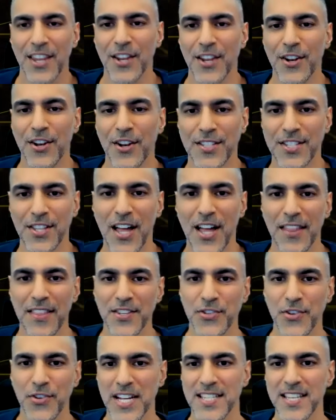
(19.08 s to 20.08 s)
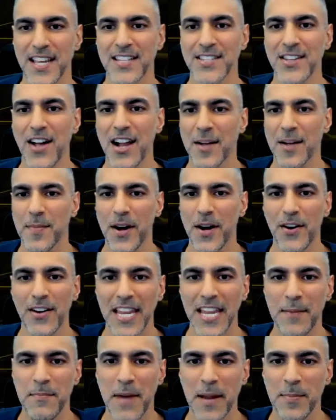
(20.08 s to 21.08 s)
you know, it's a lot of the traits I talk
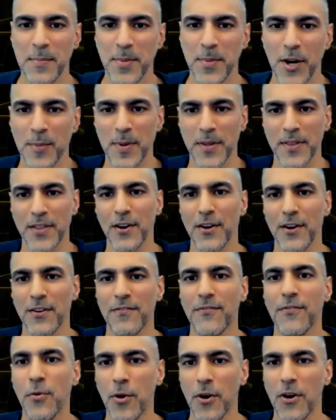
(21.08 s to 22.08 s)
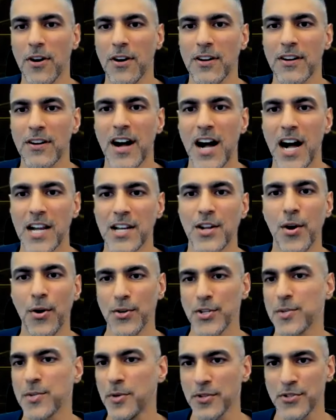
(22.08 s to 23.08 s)
about in my book, but there are four
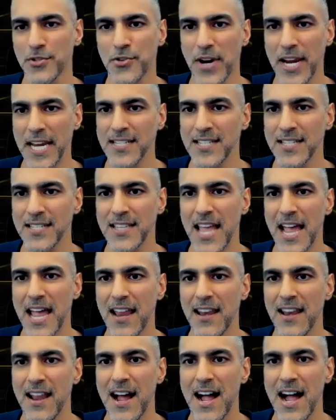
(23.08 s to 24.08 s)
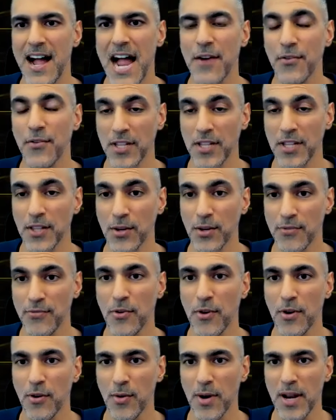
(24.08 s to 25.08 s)
uncoachable traits that I really look
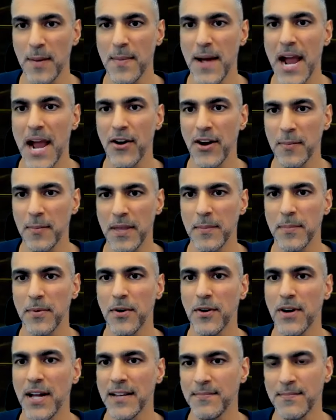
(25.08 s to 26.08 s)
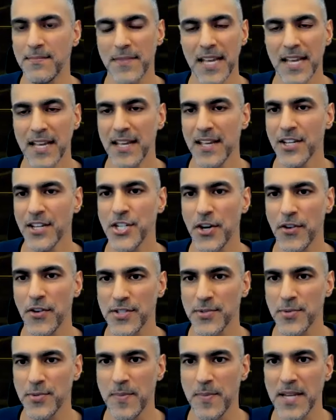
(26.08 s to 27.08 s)
for when I'm hiring people. I share
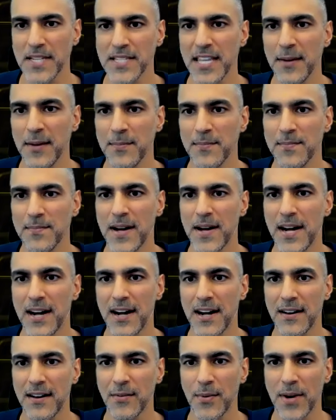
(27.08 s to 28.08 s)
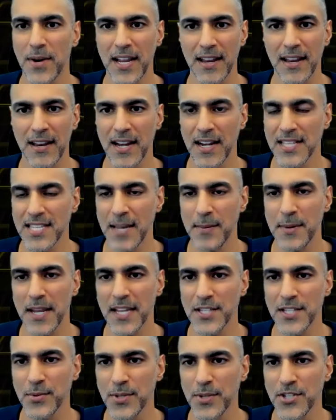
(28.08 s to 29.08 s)
this with my team uh, when I anytime I
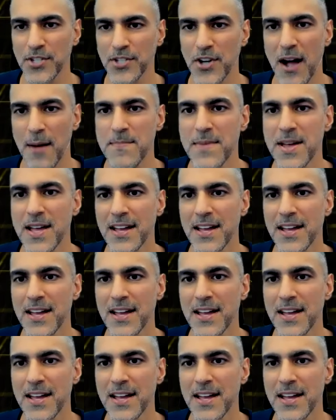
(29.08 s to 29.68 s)
get to a job